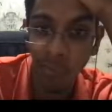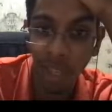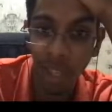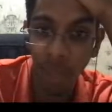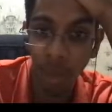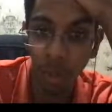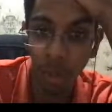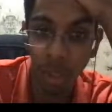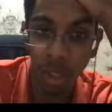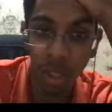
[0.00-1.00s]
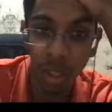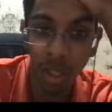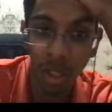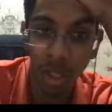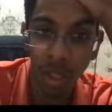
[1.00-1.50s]
Let's pawn push.
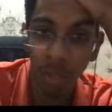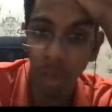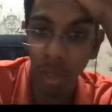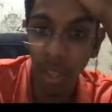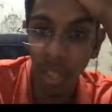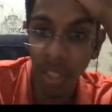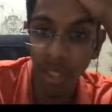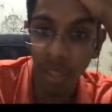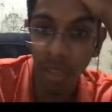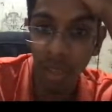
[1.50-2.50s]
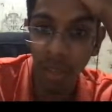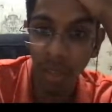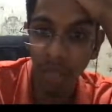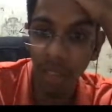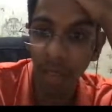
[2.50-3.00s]
Pawn takes, and f5